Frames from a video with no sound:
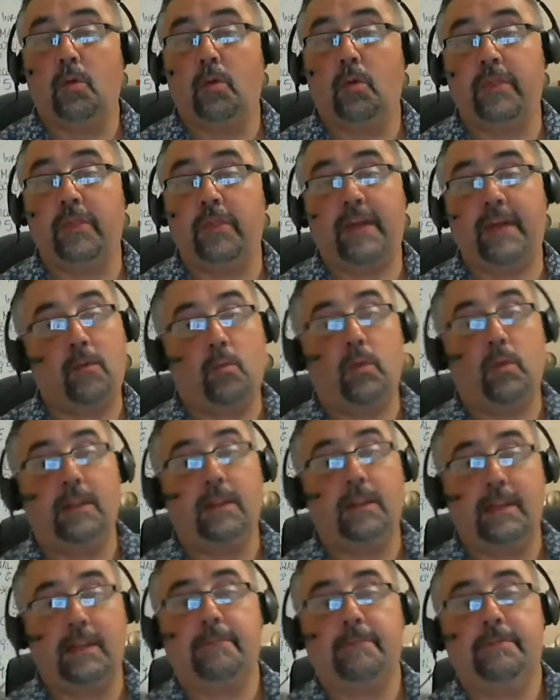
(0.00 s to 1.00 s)
Well, that will
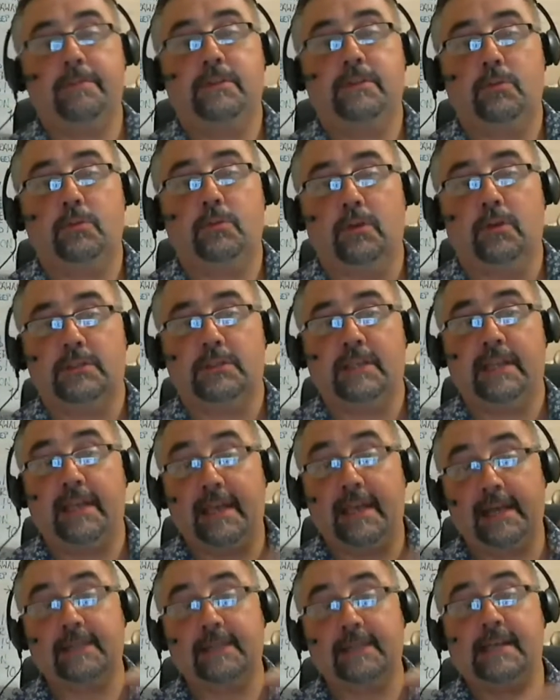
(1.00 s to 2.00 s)
happen to us, and it
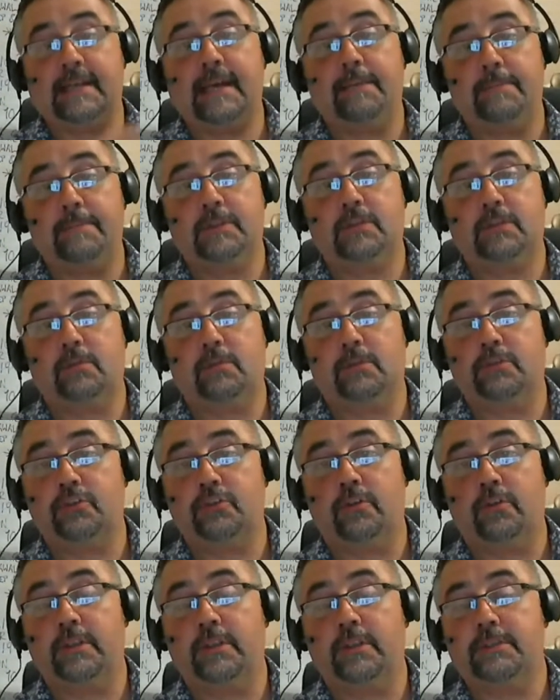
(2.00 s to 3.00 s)
has happened to us
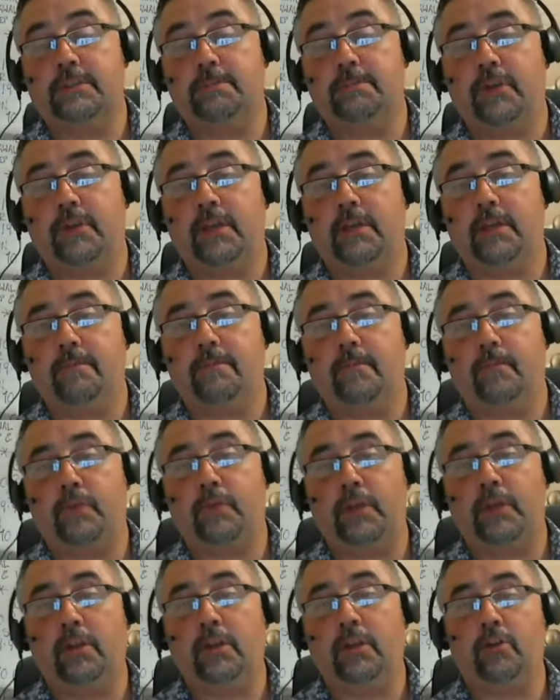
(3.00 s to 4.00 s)
during this
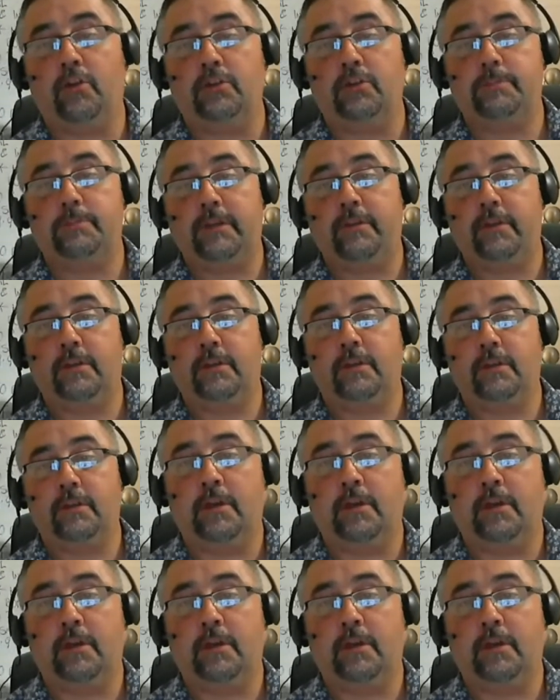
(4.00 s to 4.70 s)
pre-launch period.